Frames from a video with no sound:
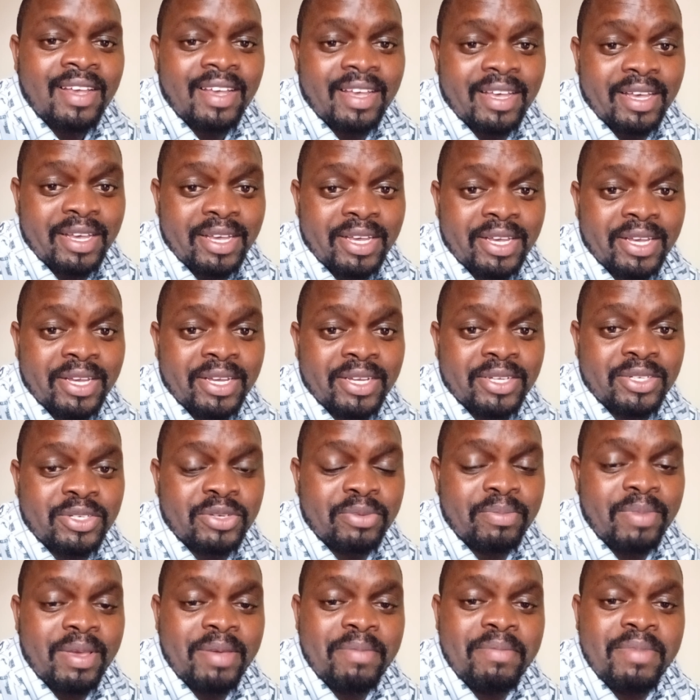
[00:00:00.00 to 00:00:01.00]

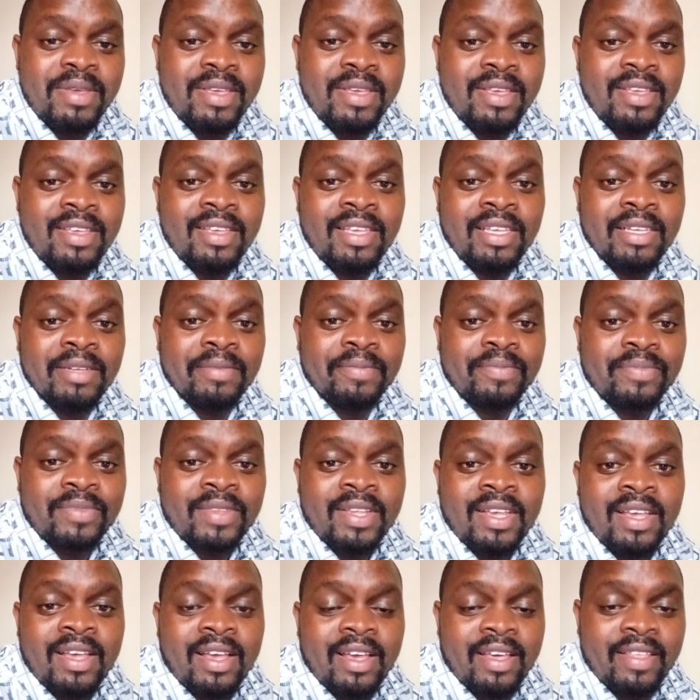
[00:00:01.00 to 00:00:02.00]
to maybe
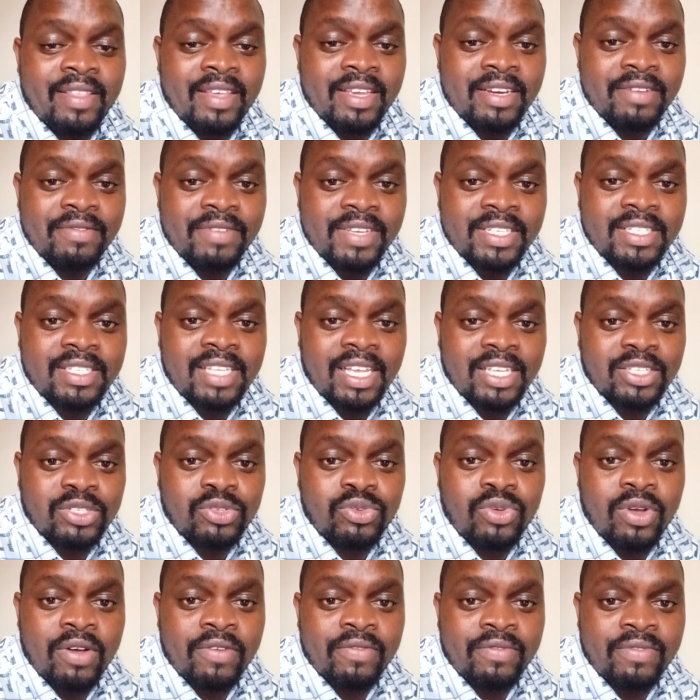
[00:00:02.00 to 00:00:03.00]
the investors
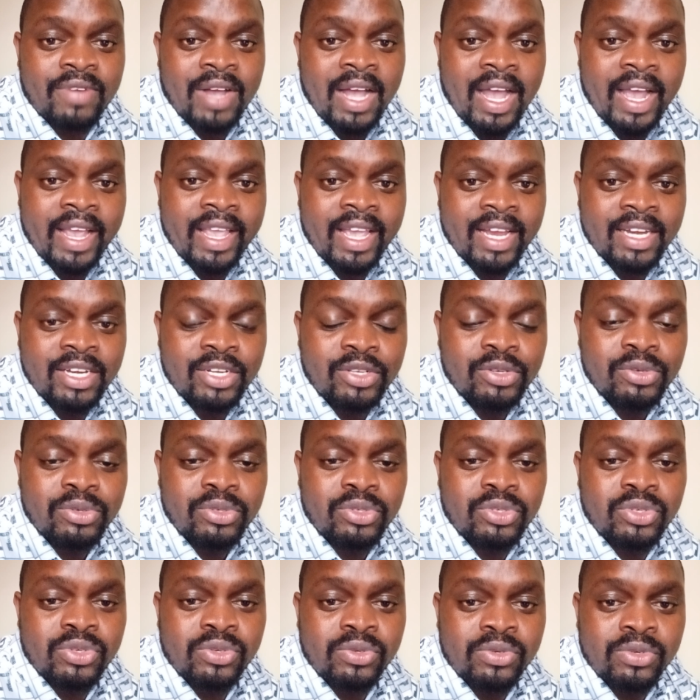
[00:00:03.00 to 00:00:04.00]
who have hired
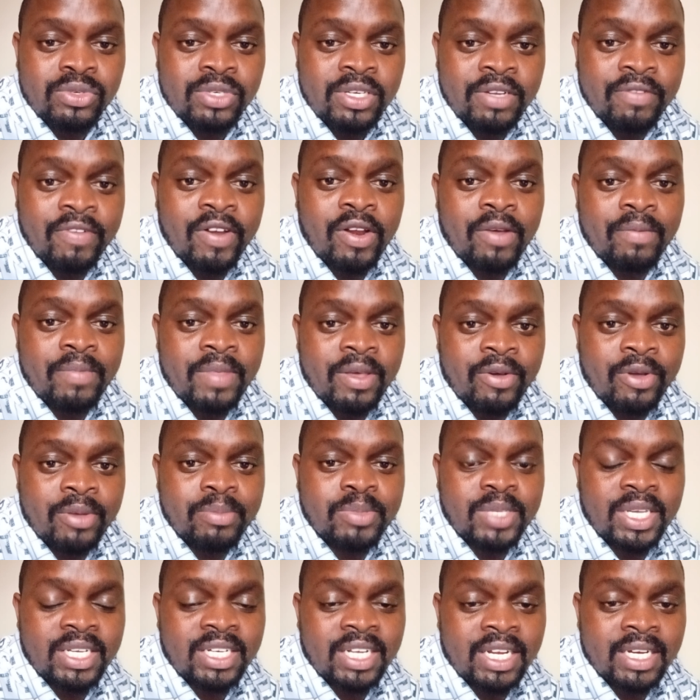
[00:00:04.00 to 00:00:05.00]
you to develop the
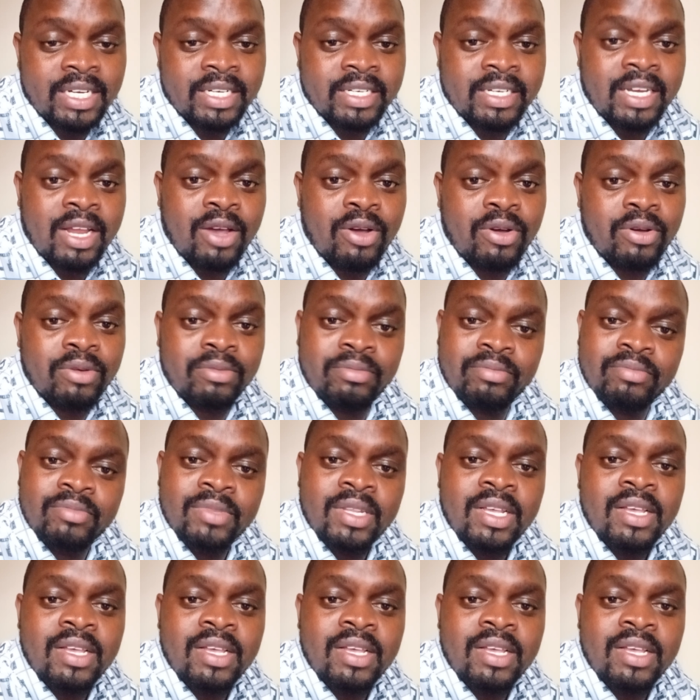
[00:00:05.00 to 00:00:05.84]
website, and now